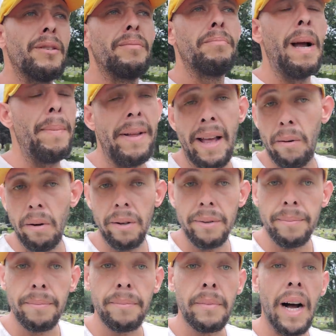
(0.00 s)
maybe they would.
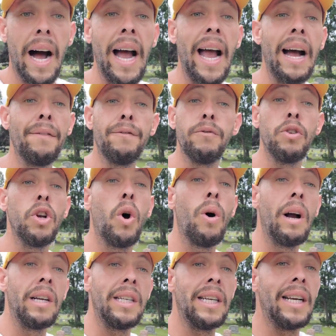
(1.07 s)
I have no
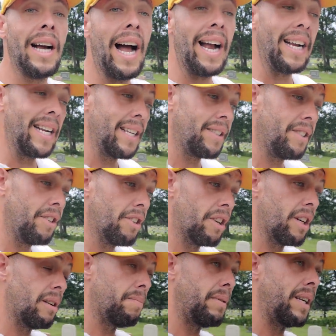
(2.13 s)
idea. I guess you're going
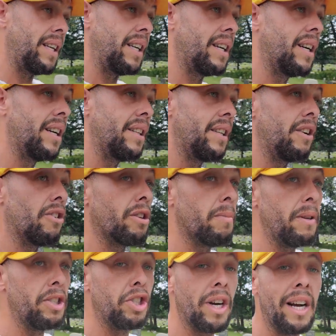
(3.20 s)
to be the
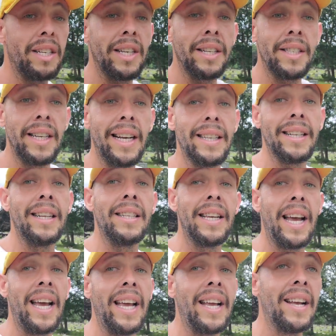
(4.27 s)
ultimate judge at the end of the
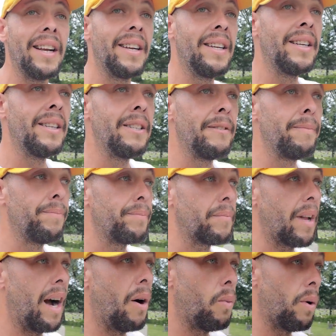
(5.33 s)
day
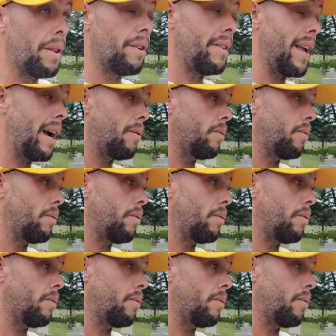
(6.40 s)
on whether that